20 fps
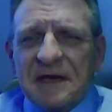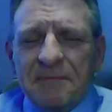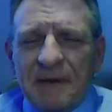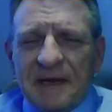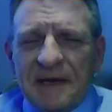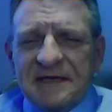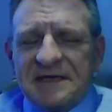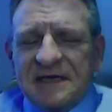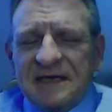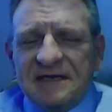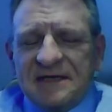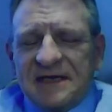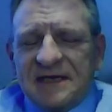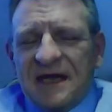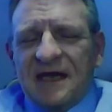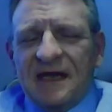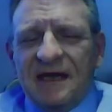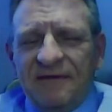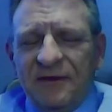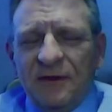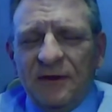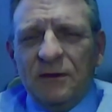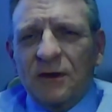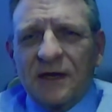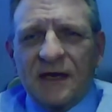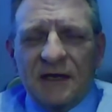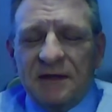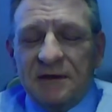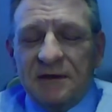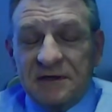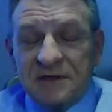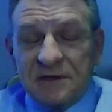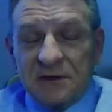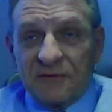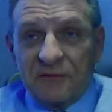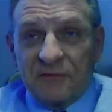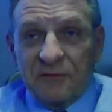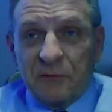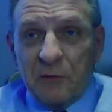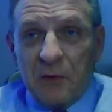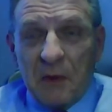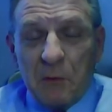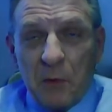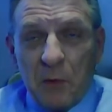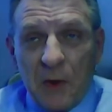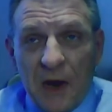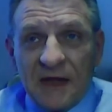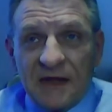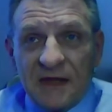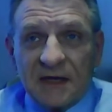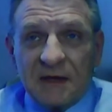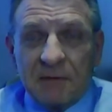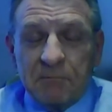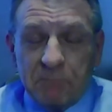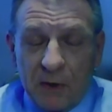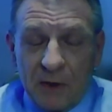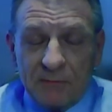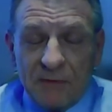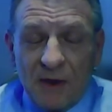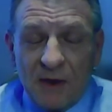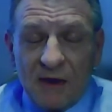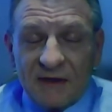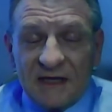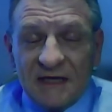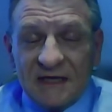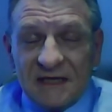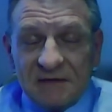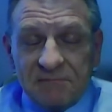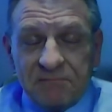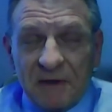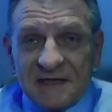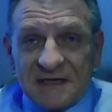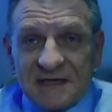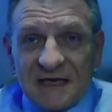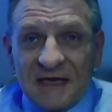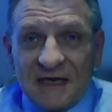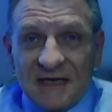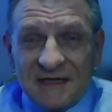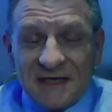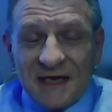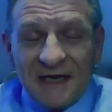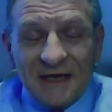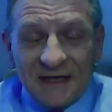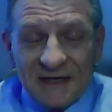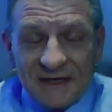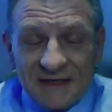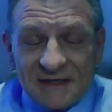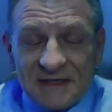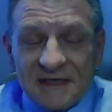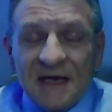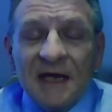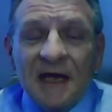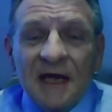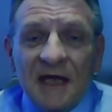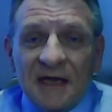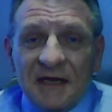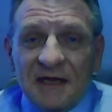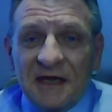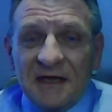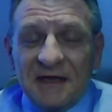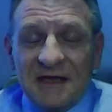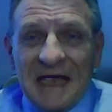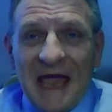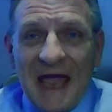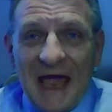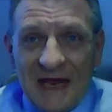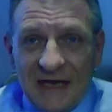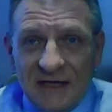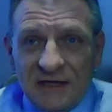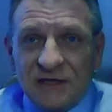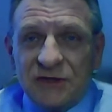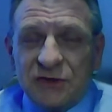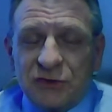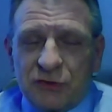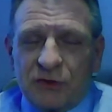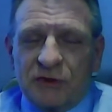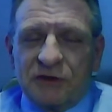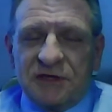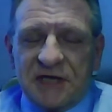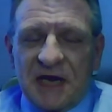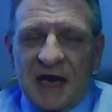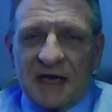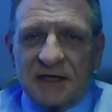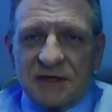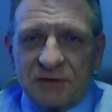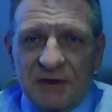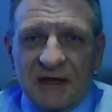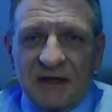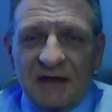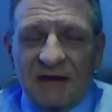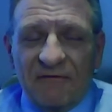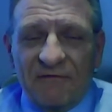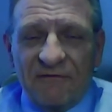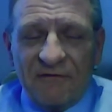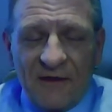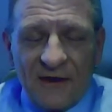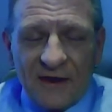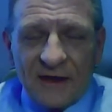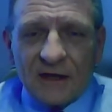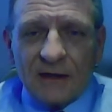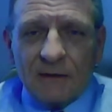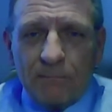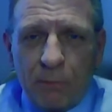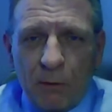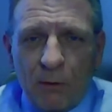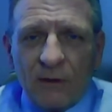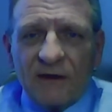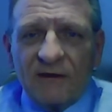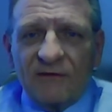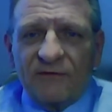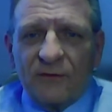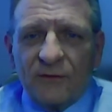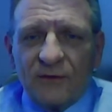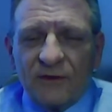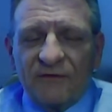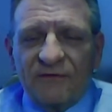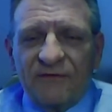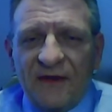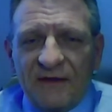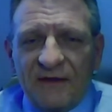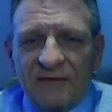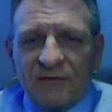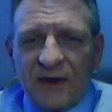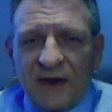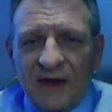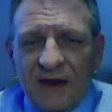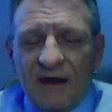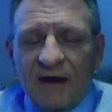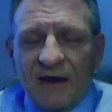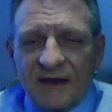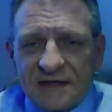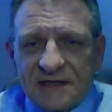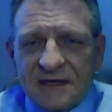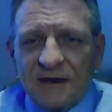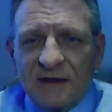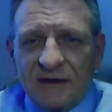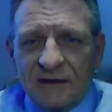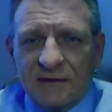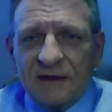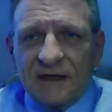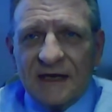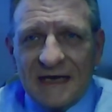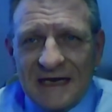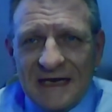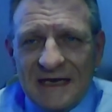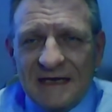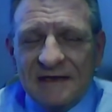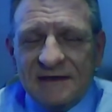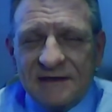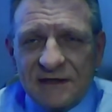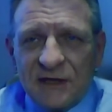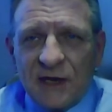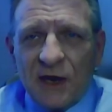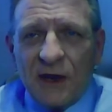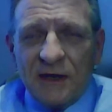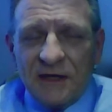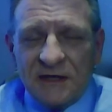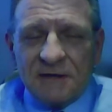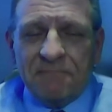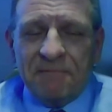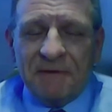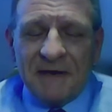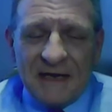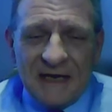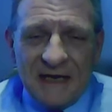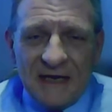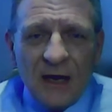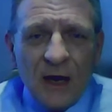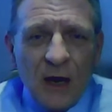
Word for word: basically saying if you look at sort of where the bond market is basically telling us that the end trajectory, the final point for the Fed rate hike cycle is going to be,